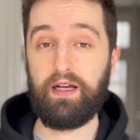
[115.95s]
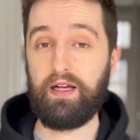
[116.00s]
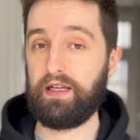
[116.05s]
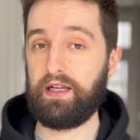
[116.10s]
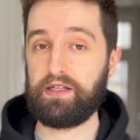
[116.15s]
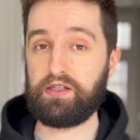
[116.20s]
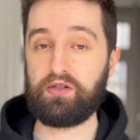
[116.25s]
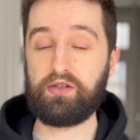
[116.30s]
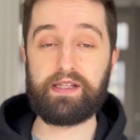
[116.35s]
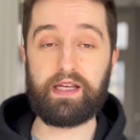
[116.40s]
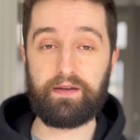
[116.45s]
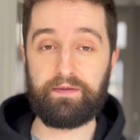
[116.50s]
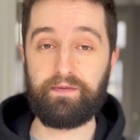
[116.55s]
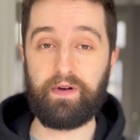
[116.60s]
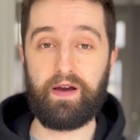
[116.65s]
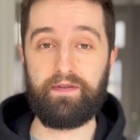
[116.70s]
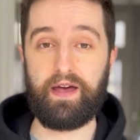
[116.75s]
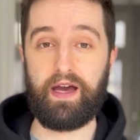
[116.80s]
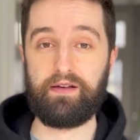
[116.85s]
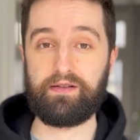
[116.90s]
let's just say
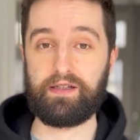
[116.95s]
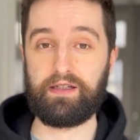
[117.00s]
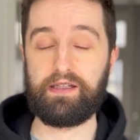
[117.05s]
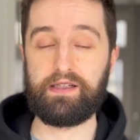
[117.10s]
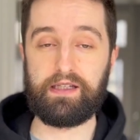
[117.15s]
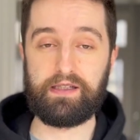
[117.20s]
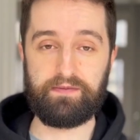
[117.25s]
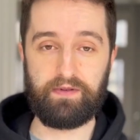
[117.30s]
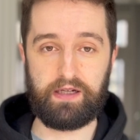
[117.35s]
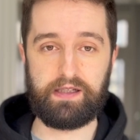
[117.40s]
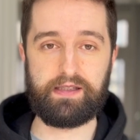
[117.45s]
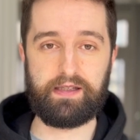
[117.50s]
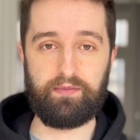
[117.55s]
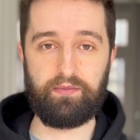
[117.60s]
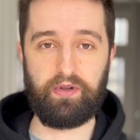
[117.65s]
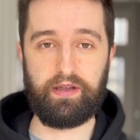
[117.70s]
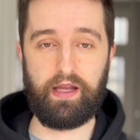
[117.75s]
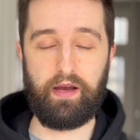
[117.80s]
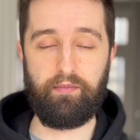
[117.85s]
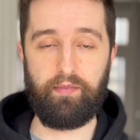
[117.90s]
5,000 because it's a very
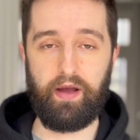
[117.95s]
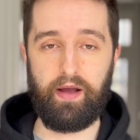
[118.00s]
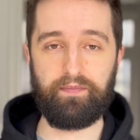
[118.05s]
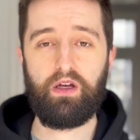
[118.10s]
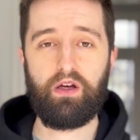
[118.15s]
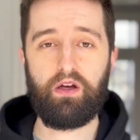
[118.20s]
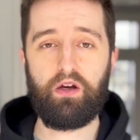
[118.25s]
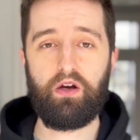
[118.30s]
simple number.